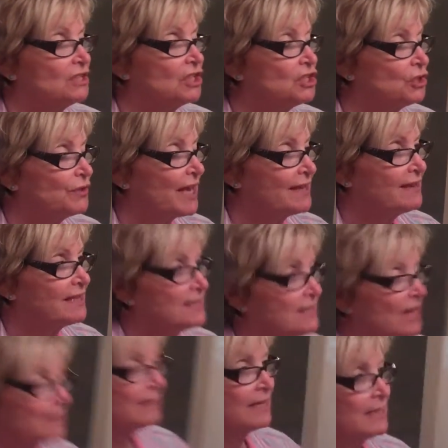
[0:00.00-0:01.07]
Did you get
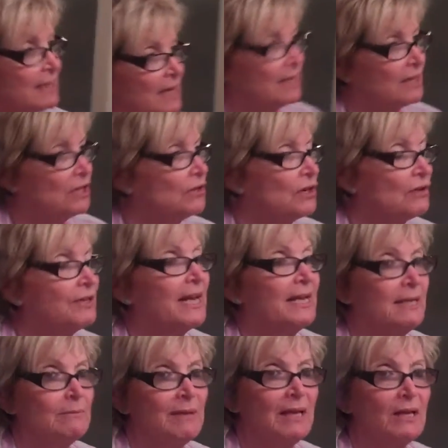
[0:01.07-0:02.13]
this on the? You don't
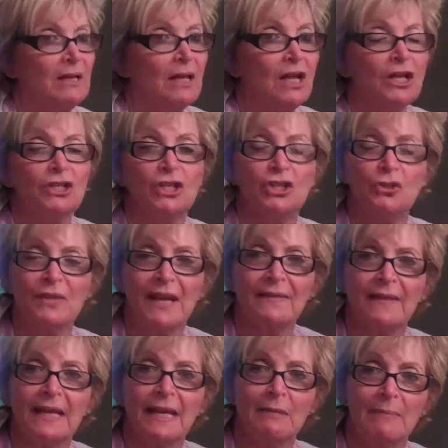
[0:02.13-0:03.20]
get email. Did you
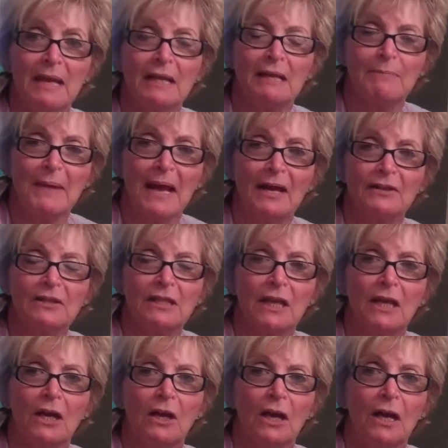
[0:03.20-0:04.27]
get the email about
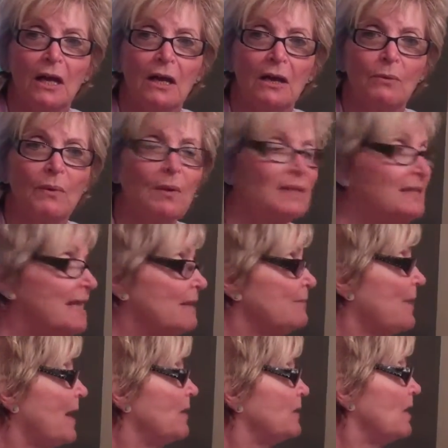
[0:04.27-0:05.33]
what's
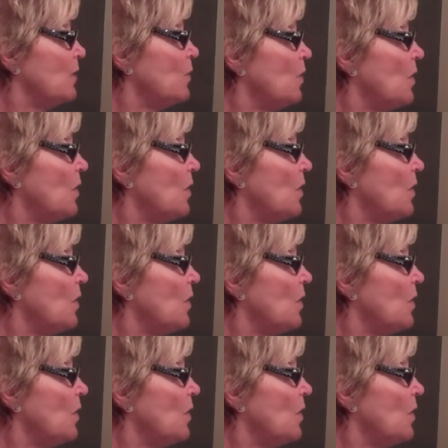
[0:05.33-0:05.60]
that about?